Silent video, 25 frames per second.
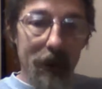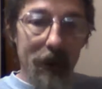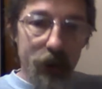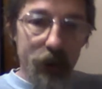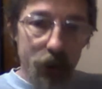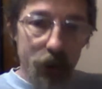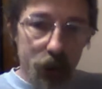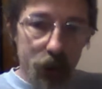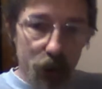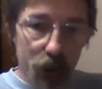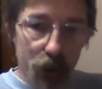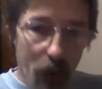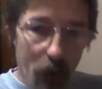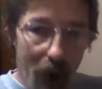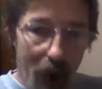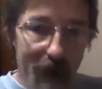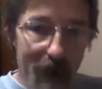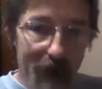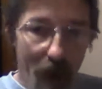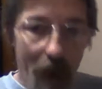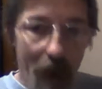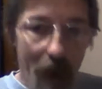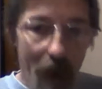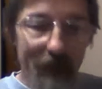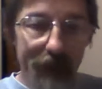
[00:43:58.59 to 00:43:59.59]
to
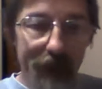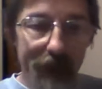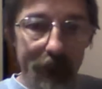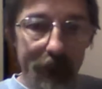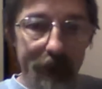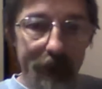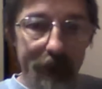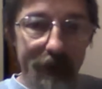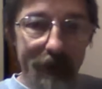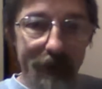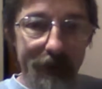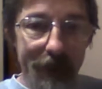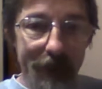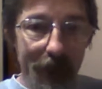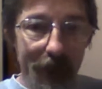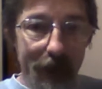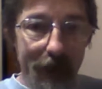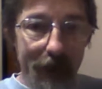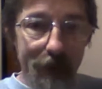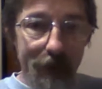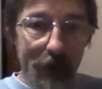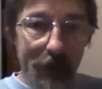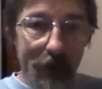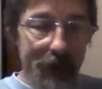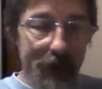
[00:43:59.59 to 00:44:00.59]
drive off fleas and
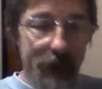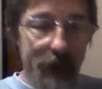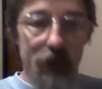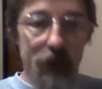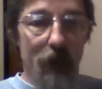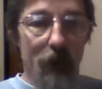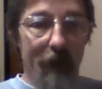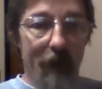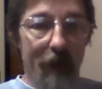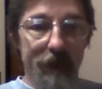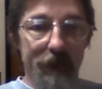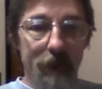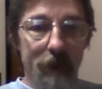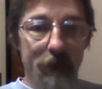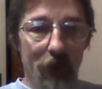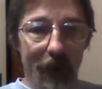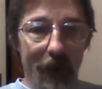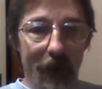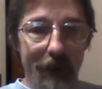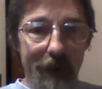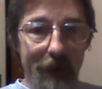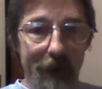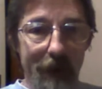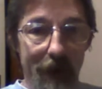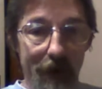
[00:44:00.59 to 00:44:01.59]
ticks because it drives them
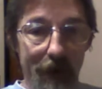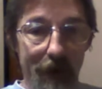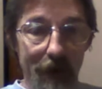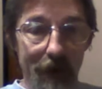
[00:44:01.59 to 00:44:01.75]
crazy.